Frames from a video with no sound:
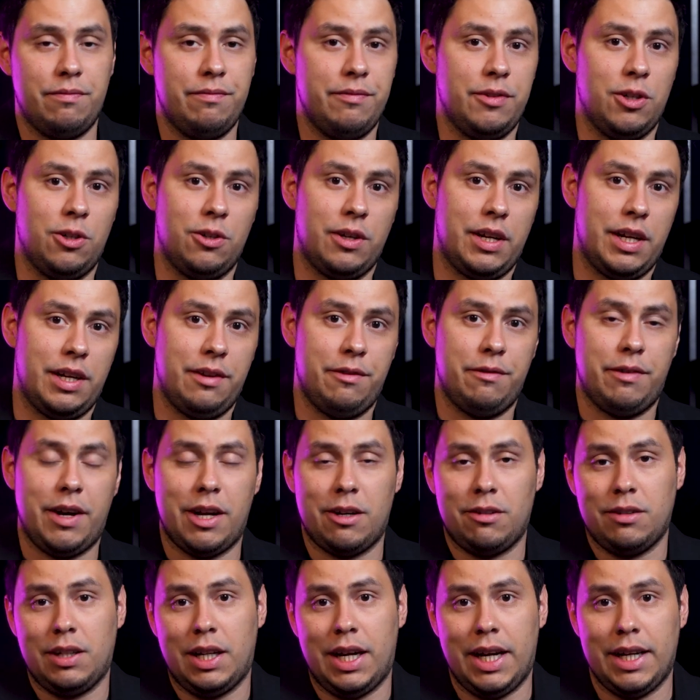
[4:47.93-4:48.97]
you know, okay, if I
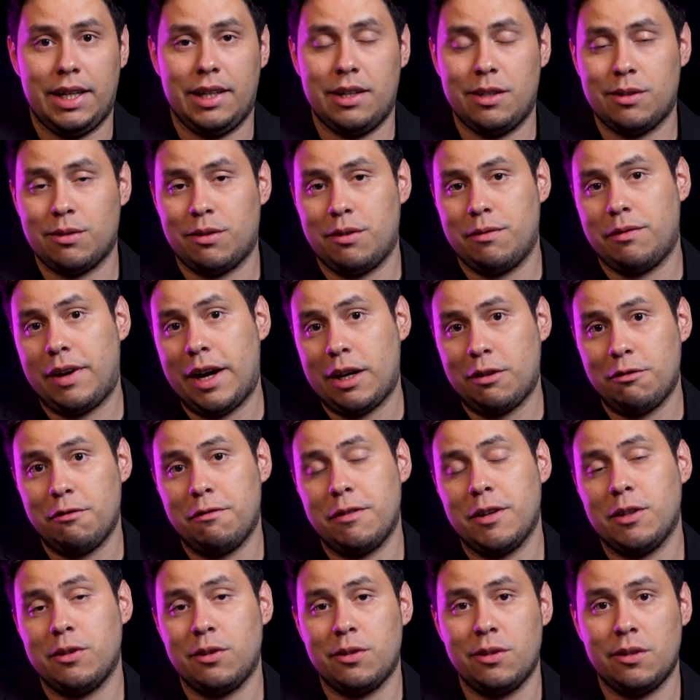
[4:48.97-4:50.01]
don't like this or if I don't
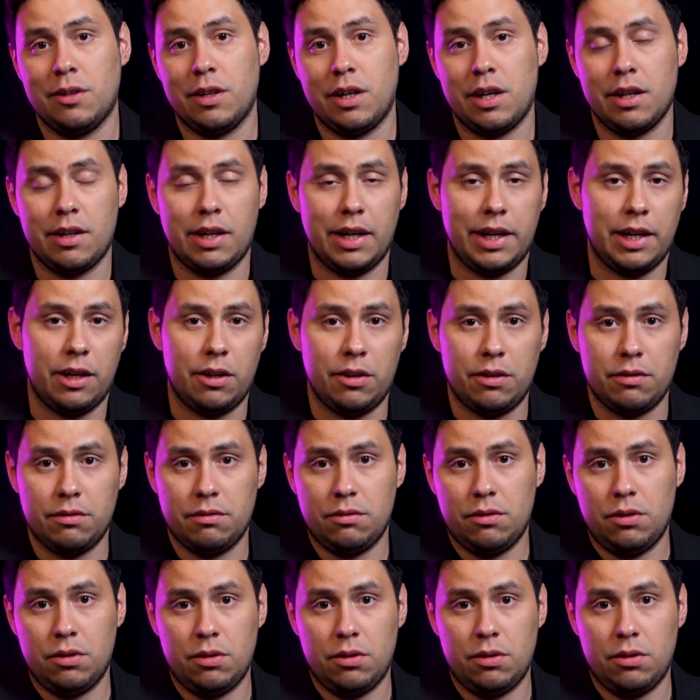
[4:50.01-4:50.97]
feel good here, I can